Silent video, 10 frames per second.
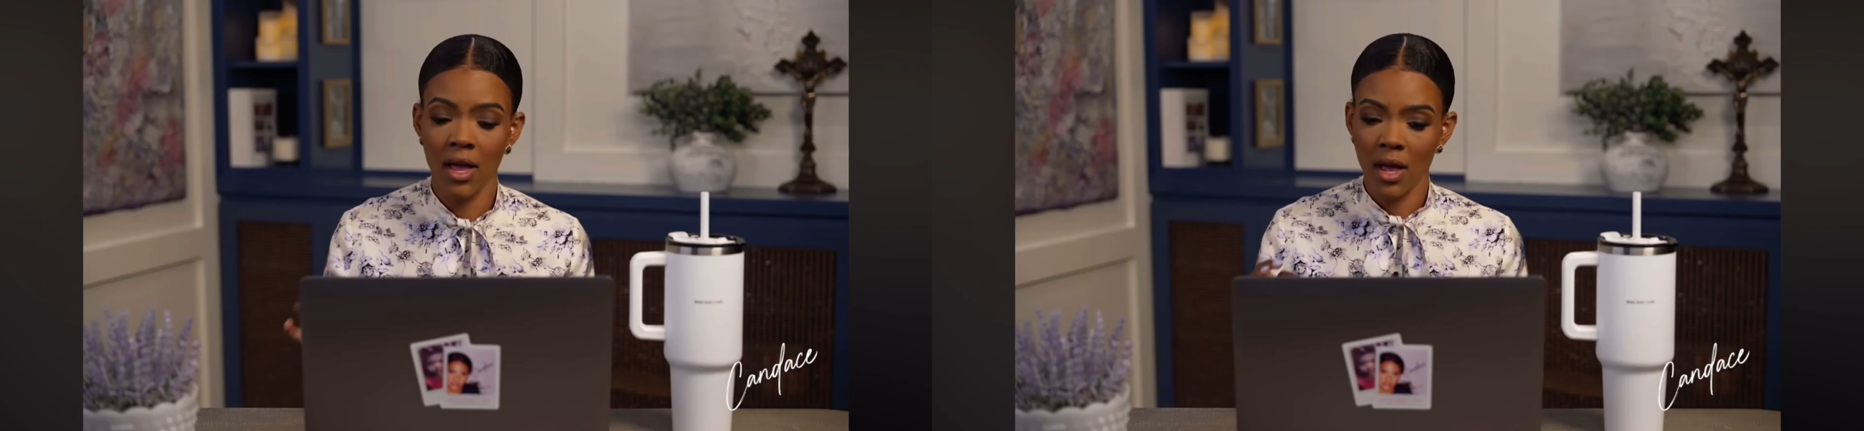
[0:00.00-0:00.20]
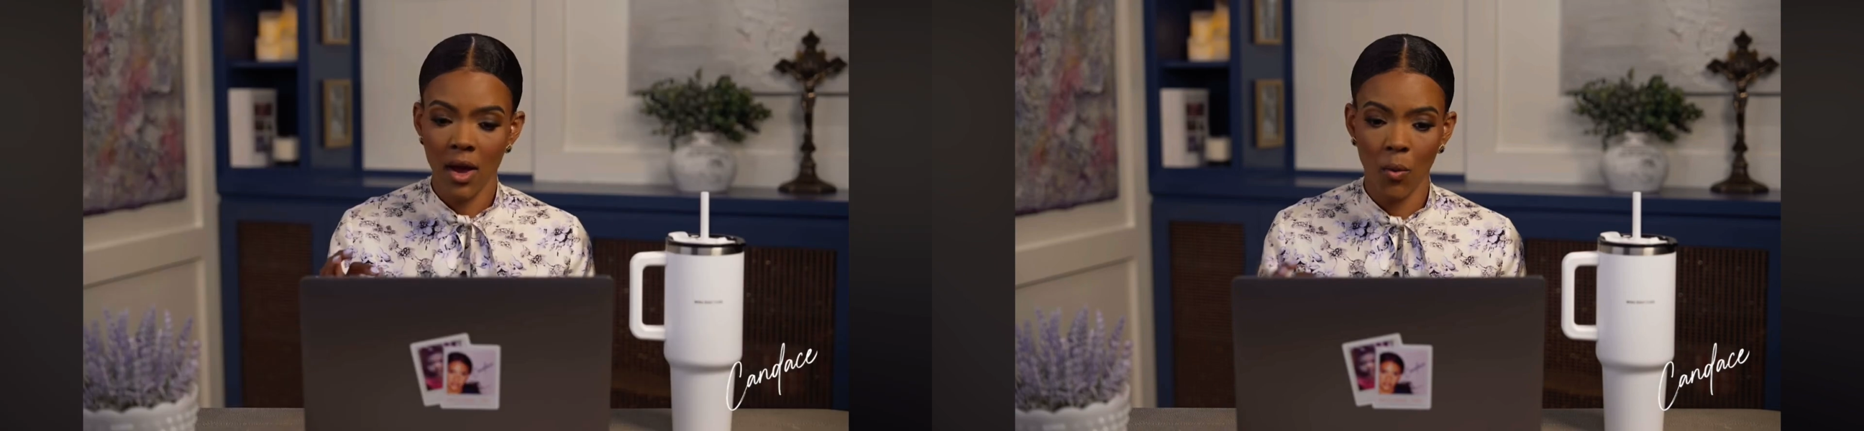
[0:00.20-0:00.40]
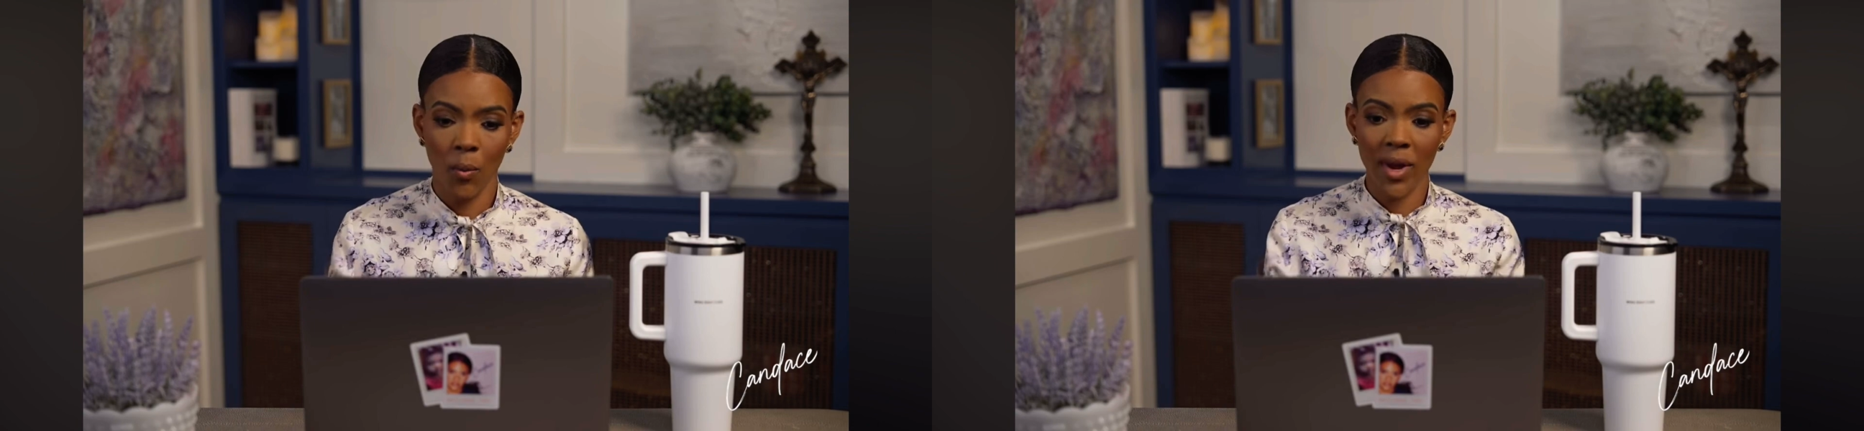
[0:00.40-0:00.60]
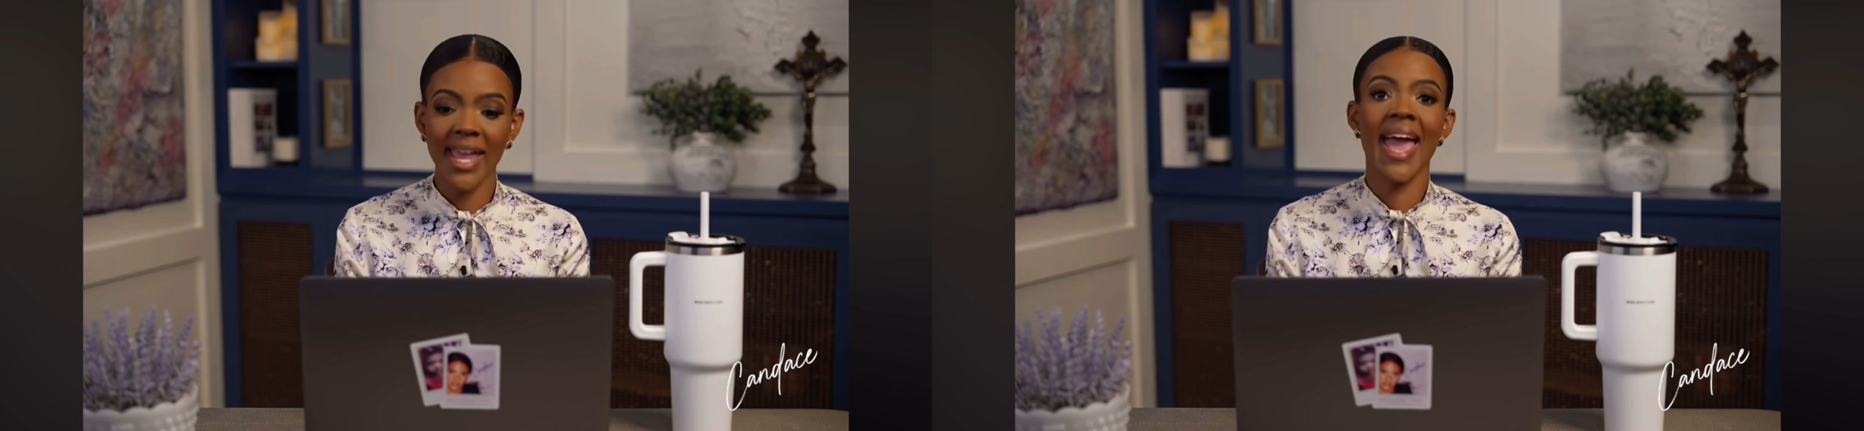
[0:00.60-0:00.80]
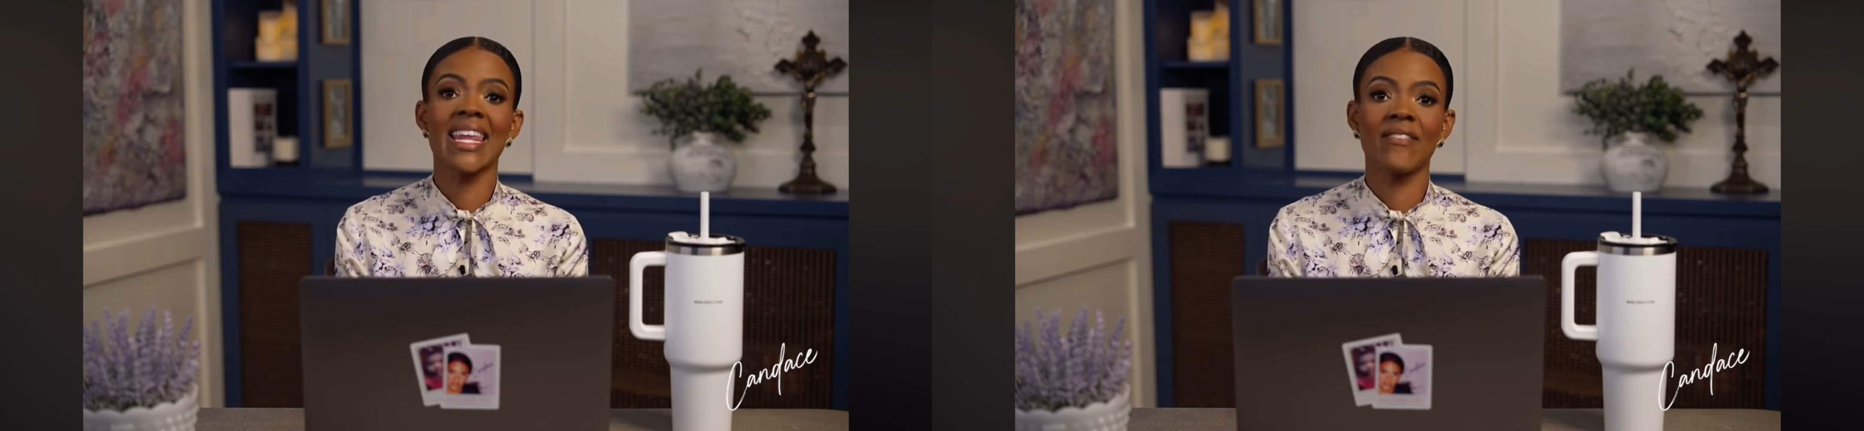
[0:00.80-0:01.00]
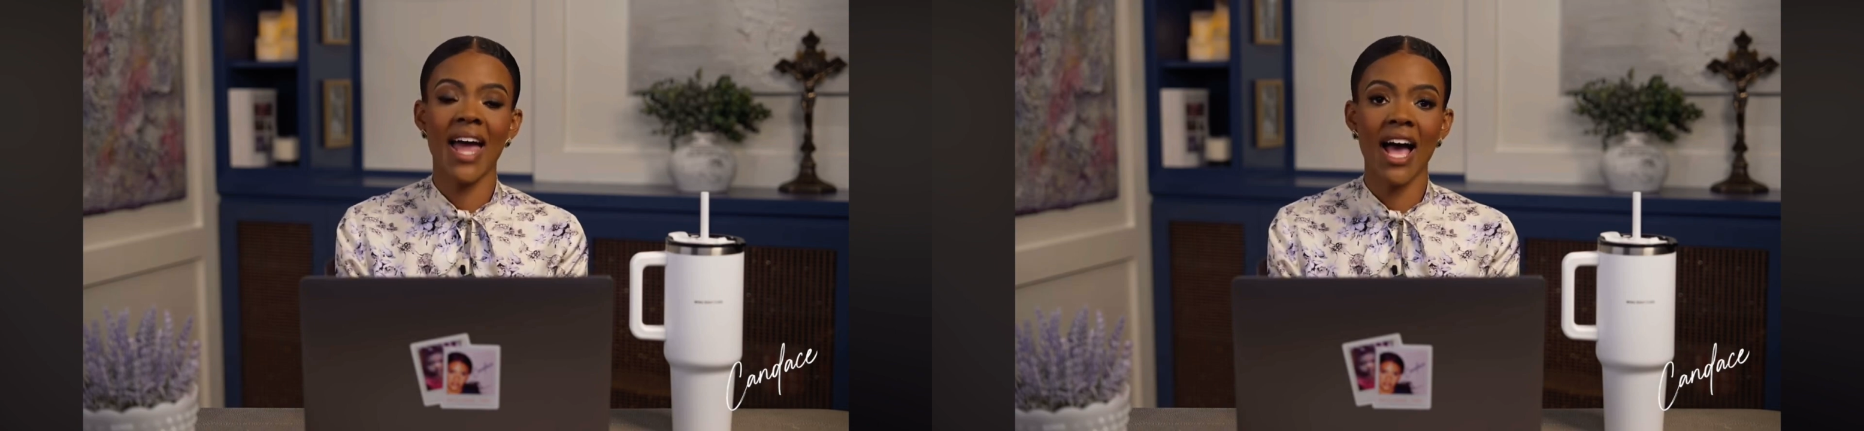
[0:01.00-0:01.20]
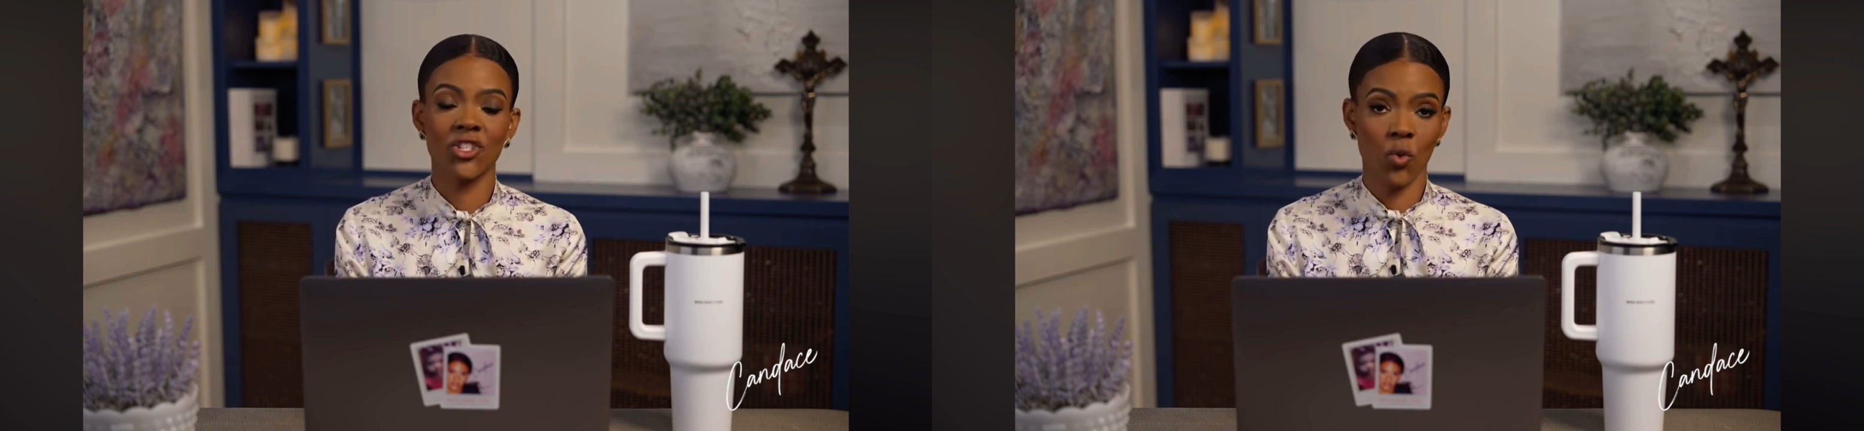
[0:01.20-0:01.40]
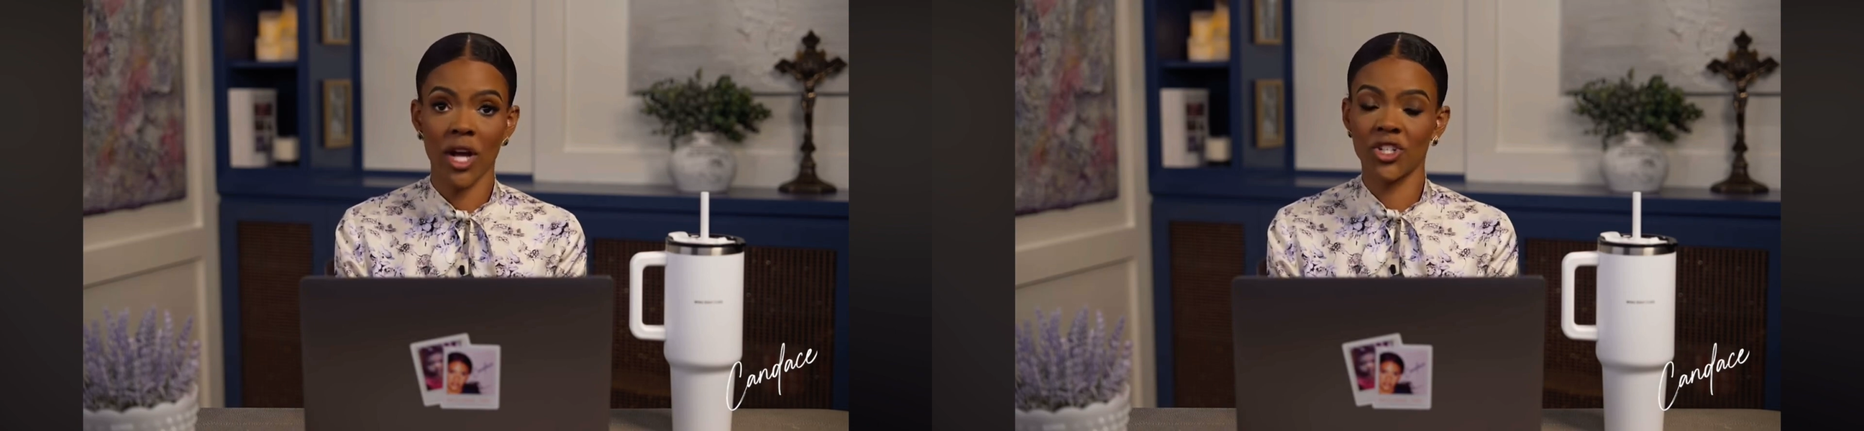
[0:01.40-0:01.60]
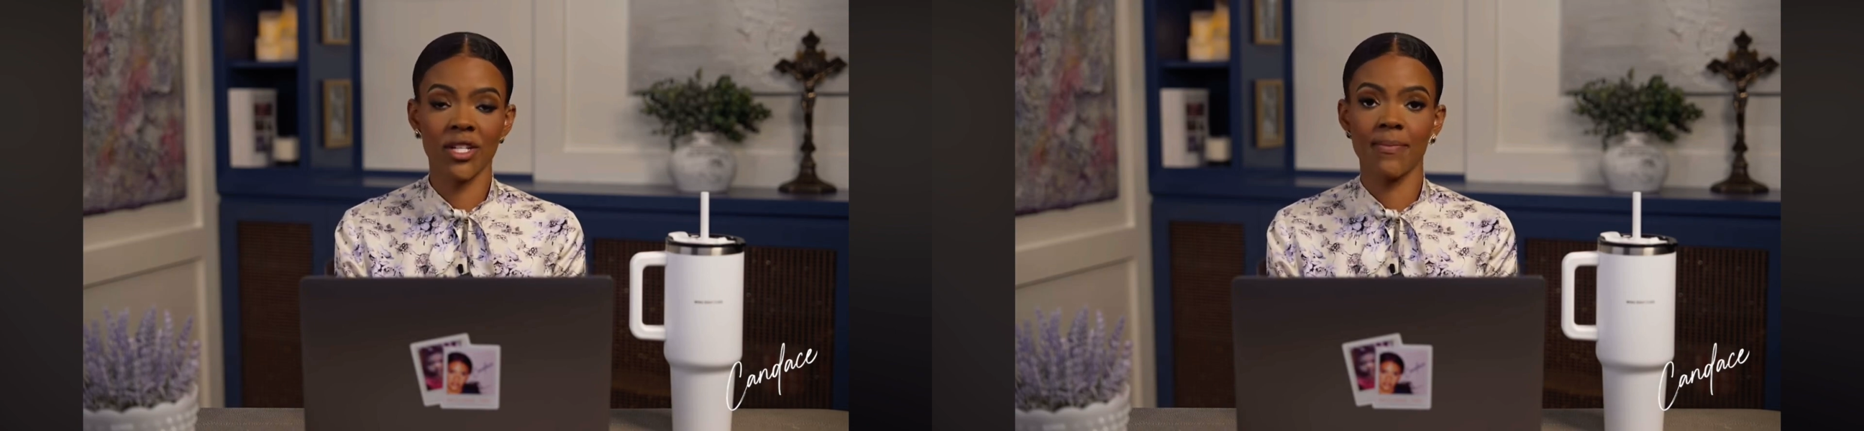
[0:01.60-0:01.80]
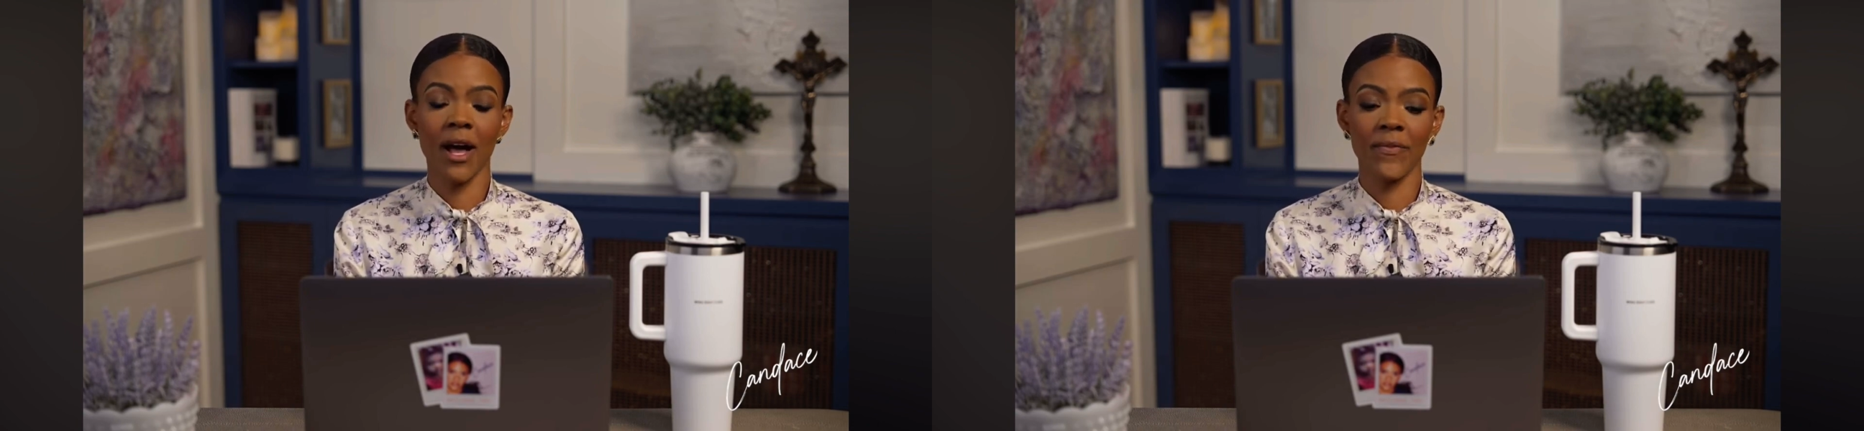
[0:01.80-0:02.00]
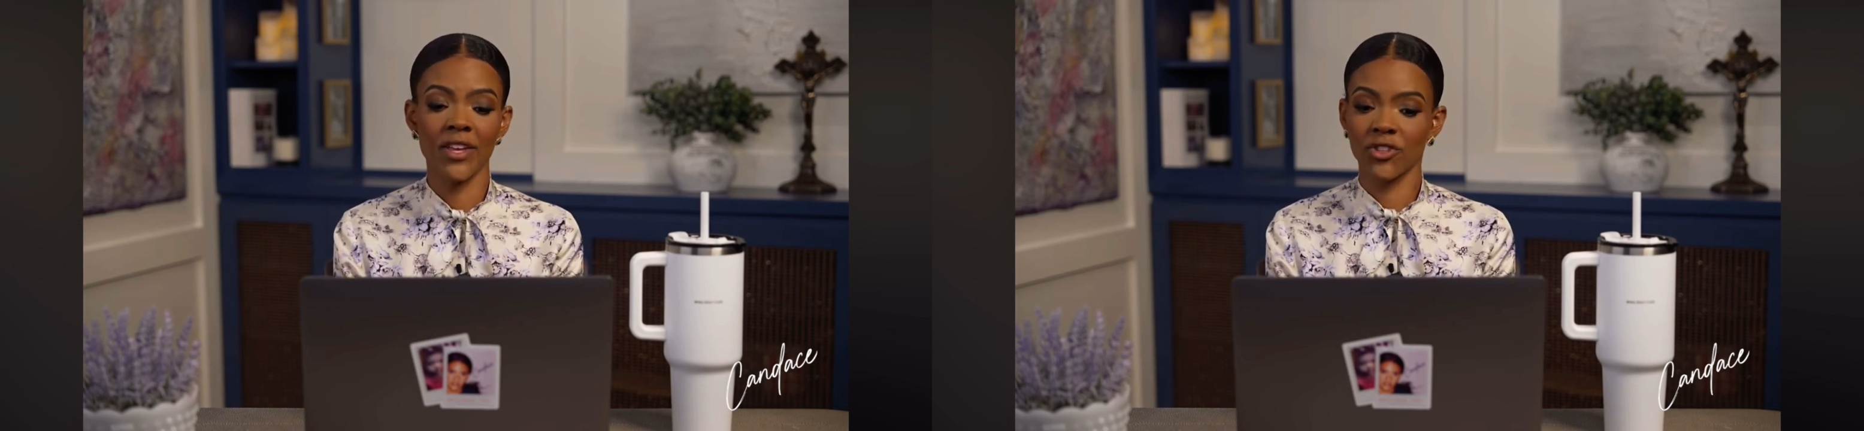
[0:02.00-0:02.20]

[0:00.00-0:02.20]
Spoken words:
When we can't even ask questions about this,